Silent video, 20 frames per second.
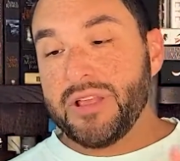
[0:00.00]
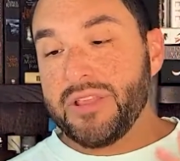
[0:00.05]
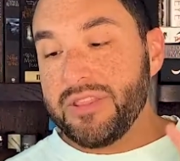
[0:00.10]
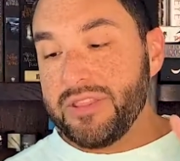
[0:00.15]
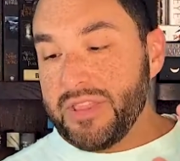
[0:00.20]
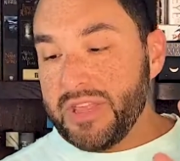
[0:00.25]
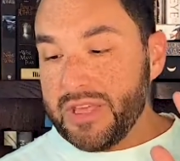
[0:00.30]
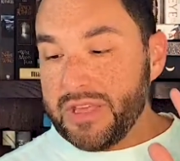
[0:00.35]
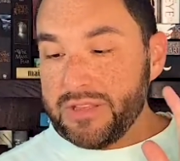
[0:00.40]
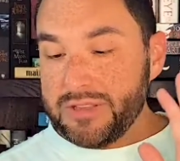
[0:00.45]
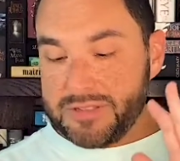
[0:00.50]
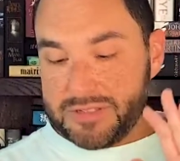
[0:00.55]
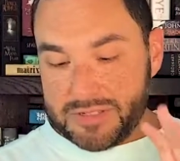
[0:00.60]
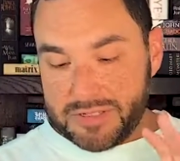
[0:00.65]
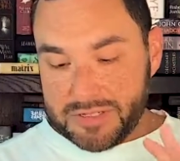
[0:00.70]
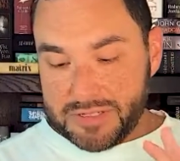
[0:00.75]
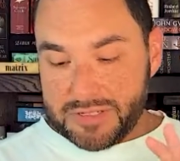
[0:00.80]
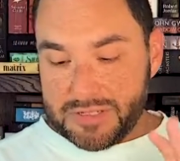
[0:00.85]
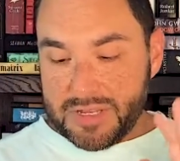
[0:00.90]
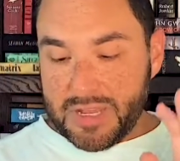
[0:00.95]

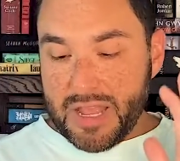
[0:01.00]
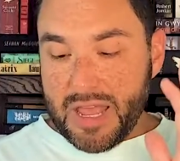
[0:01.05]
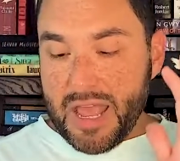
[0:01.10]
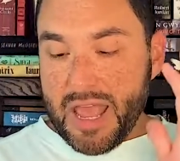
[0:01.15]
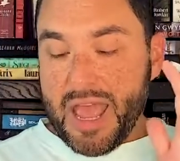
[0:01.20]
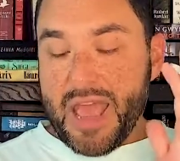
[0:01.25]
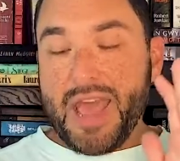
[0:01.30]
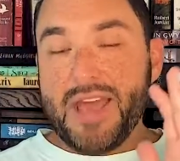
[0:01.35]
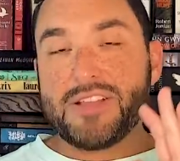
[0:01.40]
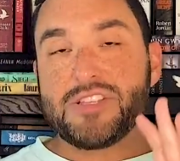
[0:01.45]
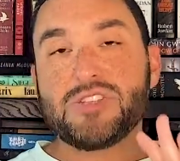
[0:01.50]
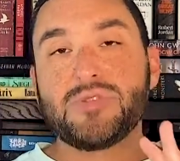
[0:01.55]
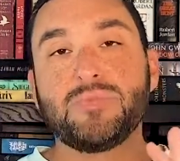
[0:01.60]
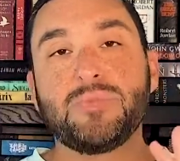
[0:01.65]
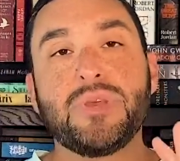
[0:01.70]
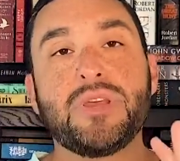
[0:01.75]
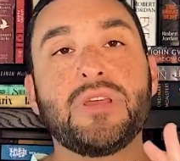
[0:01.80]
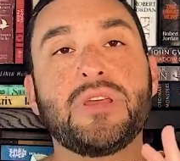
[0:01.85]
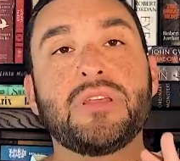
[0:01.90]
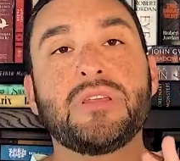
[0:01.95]
This has
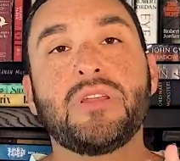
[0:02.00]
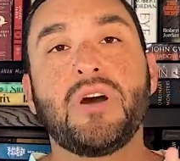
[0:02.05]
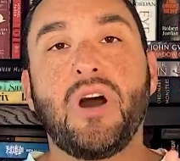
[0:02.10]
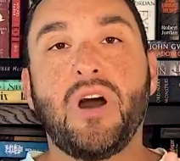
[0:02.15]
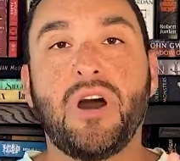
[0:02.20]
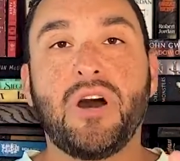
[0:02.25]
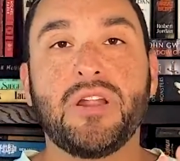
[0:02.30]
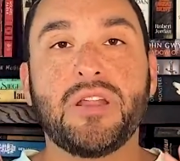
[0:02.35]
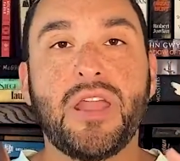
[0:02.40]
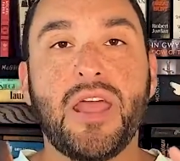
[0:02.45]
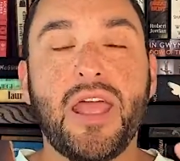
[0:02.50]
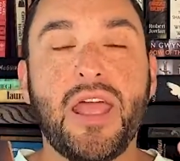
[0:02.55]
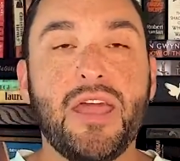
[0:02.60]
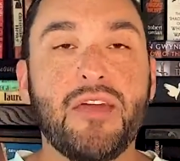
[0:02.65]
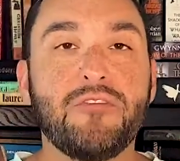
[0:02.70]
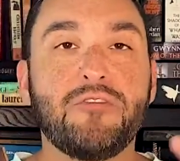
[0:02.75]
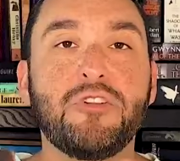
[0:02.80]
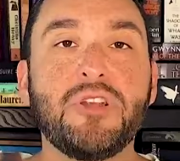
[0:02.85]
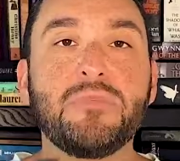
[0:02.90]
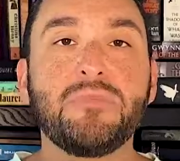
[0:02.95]
been on
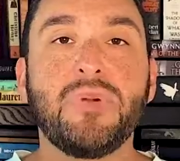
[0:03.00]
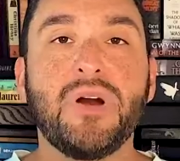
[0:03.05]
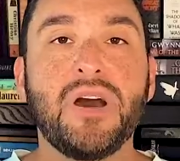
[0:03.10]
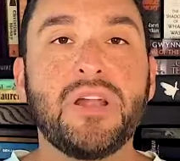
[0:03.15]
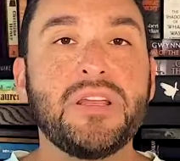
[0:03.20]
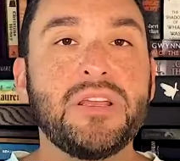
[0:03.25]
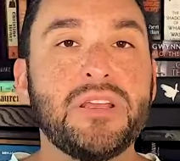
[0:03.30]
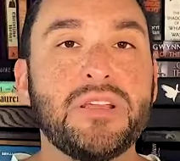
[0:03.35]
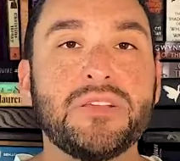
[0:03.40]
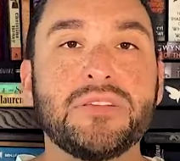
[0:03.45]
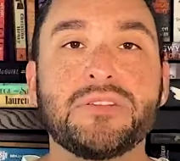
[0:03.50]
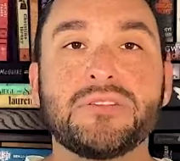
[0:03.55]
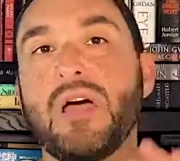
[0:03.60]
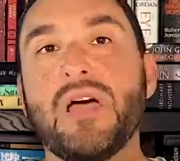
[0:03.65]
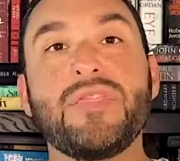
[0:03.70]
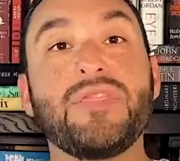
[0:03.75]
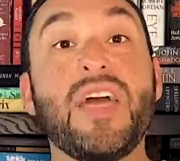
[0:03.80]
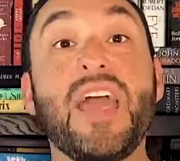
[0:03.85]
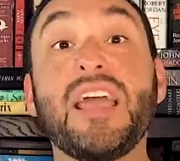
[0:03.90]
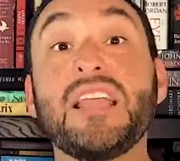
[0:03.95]
everybody's
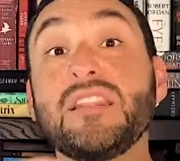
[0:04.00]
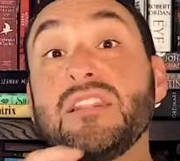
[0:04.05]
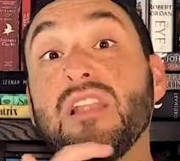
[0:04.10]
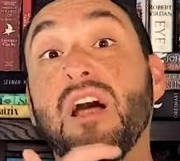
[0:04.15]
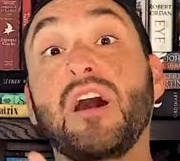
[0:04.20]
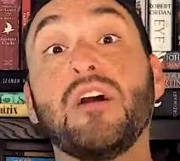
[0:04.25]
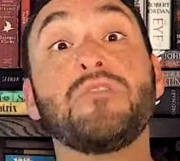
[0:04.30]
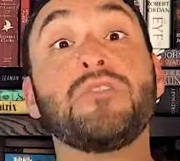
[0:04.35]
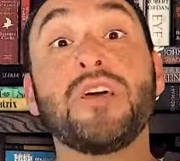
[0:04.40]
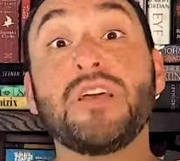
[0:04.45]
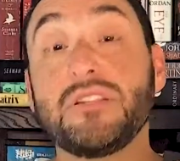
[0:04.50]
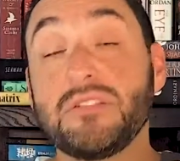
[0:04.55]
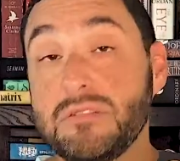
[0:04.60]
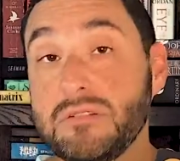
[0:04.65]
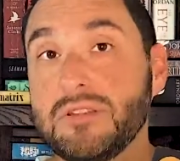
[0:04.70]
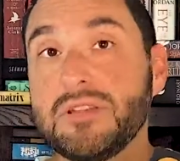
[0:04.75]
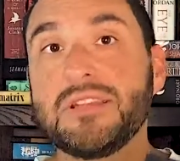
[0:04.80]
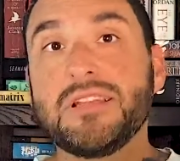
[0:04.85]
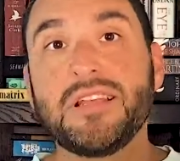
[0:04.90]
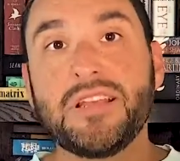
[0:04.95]
they love it
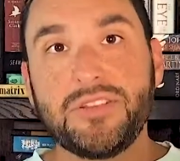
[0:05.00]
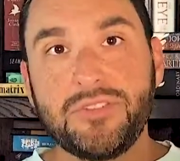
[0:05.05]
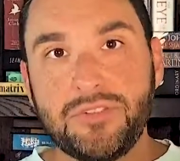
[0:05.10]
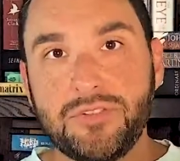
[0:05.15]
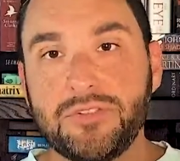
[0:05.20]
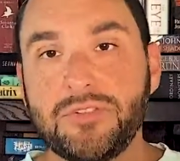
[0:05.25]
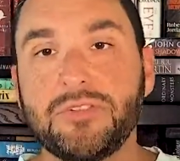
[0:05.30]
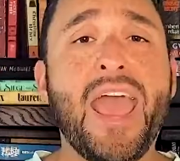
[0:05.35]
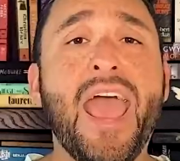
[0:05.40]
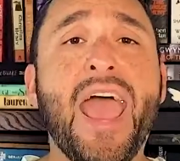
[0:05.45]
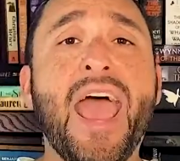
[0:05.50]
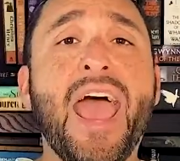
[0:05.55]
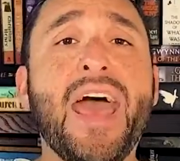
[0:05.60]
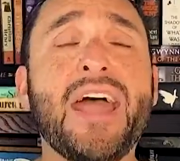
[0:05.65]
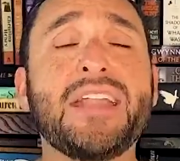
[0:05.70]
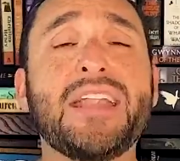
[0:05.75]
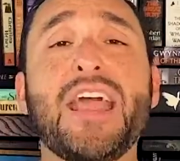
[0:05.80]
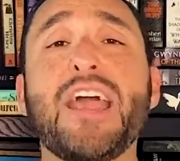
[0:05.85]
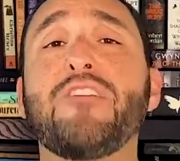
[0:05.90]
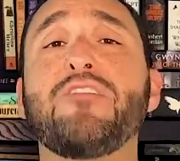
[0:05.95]
list,
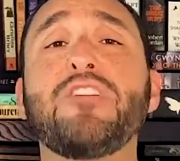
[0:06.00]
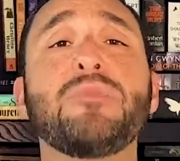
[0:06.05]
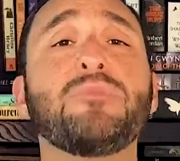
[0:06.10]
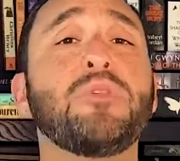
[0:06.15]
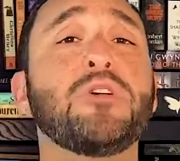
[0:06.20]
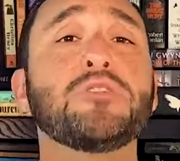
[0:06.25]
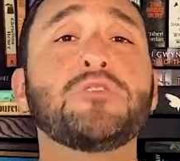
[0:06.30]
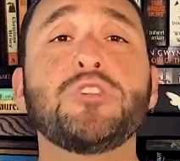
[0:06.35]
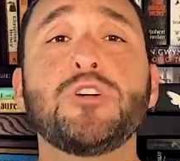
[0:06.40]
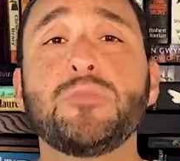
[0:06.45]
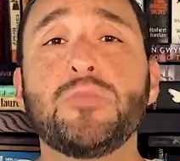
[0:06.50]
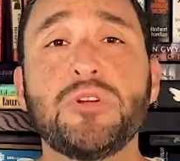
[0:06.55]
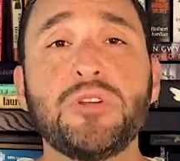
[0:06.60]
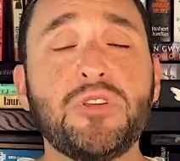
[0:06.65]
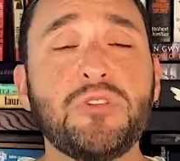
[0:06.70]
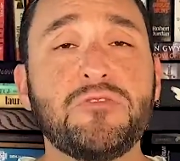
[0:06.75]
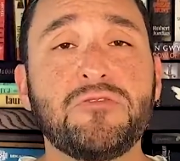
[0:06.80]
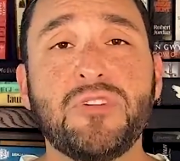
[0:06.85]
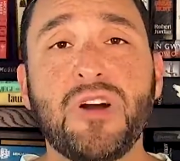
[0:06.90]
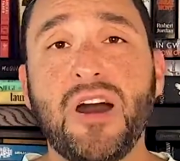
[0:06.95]
and every booktuber
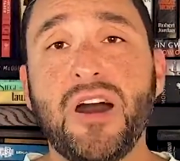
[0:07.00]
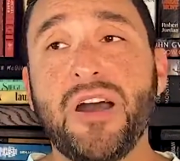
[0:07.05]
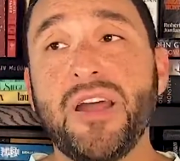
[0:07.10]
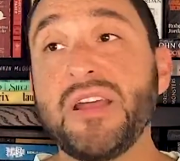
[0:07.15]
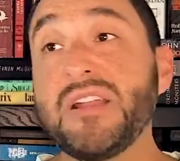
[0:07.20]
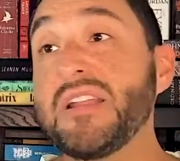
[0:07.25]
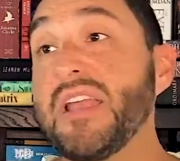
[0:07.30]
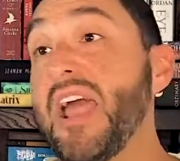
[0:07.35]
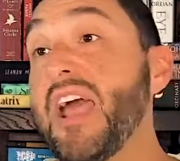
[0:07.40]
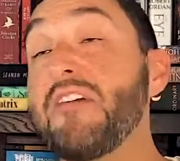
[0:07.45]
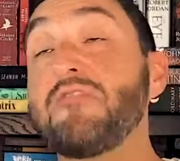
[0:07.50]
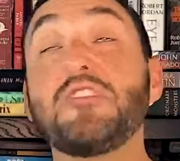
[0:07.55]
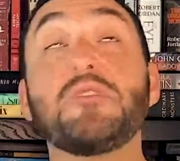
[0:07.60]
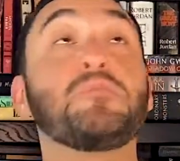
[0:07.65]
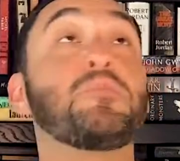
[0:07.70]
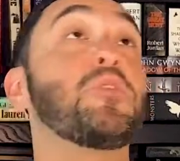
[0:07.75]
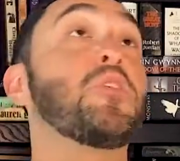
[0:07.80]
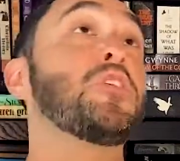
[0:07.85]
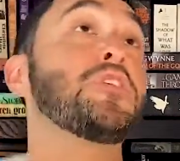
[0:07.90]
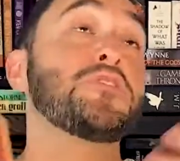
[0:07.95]
you find, every
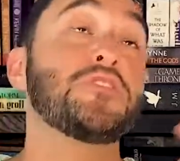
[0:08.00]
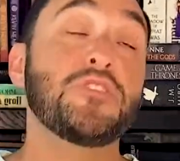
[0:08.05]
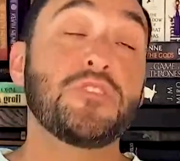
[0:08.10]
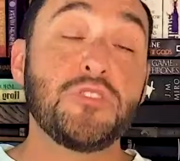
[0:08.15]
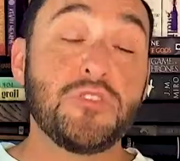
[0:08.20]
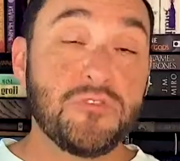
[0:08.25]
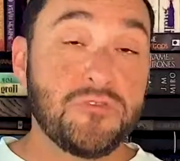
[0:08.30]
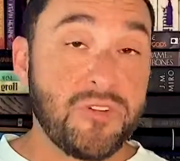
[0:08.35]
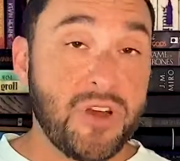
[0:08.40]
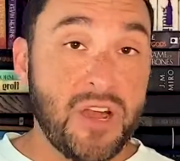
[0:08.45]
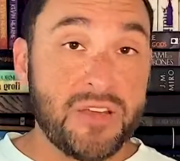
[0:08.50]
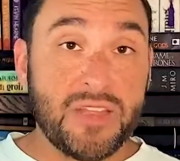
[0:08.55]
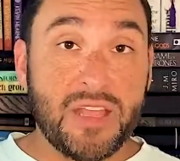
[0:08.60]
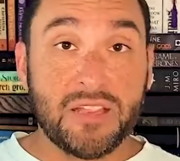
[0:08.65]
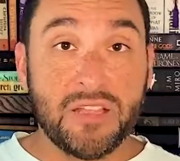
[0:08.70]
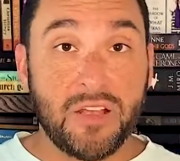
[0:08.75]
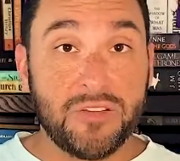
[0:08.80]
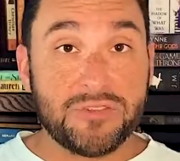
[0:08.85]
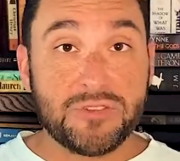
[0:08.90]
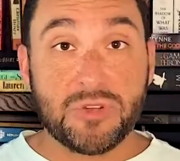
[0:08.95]
person you find that
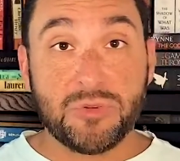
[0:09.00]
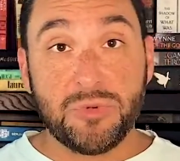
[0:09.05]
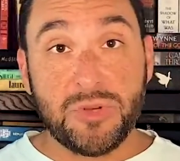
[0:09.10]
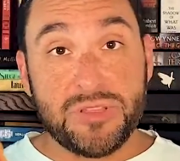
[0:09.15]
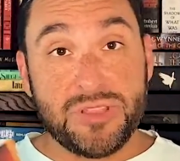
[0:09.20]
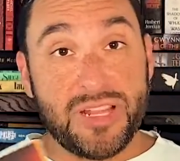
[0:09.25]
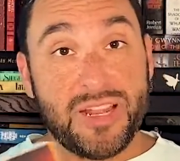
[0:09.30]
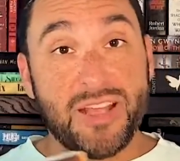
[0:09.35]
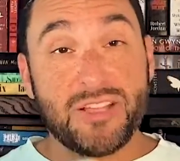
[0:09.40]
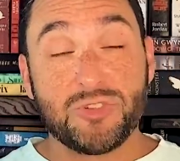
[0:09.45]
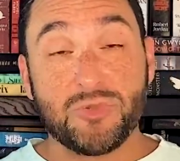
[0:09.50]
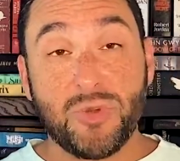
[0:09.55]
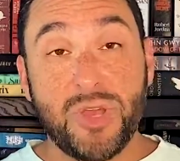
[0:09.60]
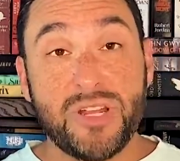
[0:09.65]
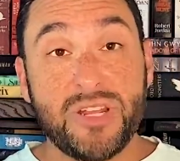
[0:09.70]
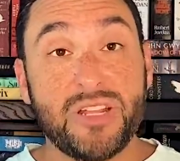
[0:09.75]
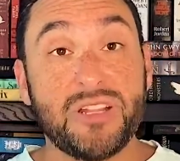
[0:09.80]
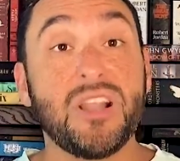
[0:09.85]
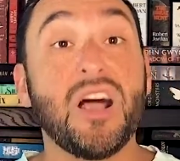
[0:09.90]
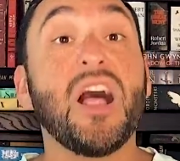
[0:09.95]
loves to read that has read
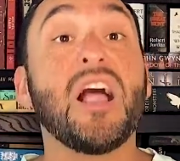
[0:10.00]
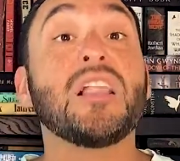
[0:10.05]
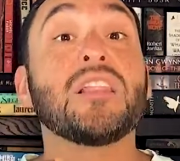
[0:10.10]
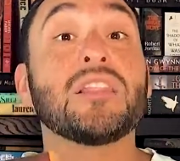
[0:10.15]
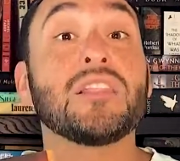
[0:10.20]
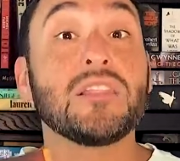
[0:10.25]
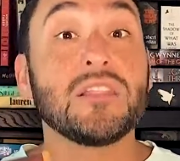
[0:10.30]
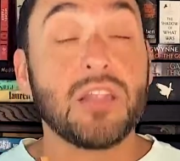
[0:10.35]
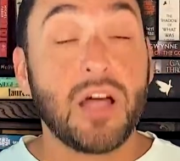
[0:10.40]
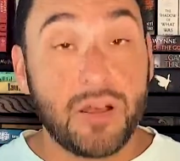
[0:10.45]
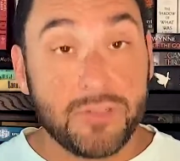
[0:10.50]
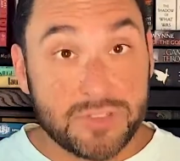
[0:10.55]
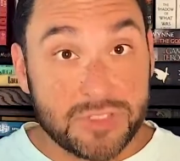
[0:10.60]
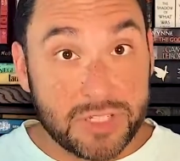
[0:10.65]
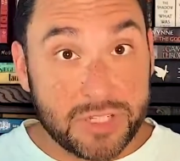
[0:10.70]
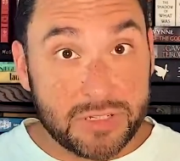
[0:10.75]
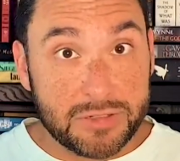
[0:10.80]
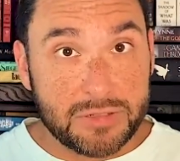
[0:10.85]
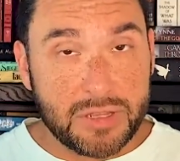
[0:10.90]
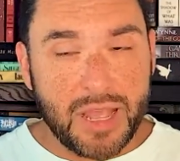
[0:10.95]
it, loves
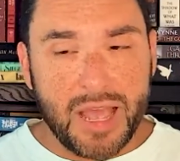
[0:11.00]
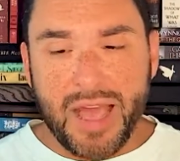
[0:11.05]
it.